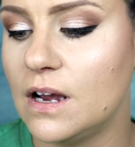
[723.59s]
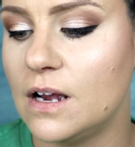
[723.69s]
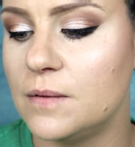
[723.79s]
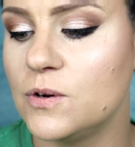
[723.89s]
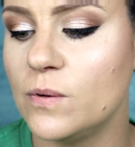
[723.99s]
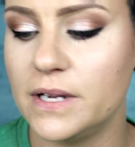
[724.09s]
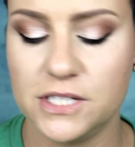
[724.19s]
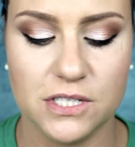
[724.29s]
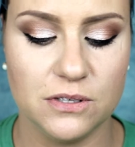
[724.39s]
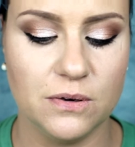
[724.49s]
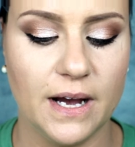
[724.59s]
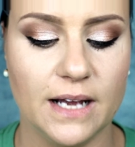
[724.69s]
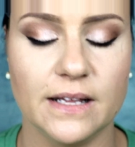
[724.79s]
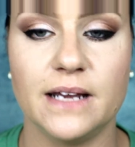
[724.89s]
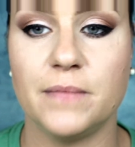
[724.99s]
I am going to
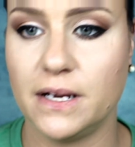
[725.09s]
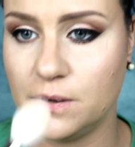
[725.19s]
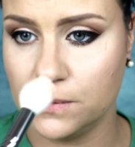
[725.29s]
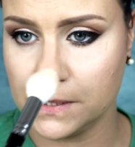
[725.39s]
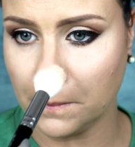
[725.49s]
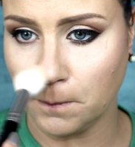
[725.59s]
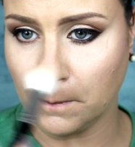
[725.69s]
highlight my nose.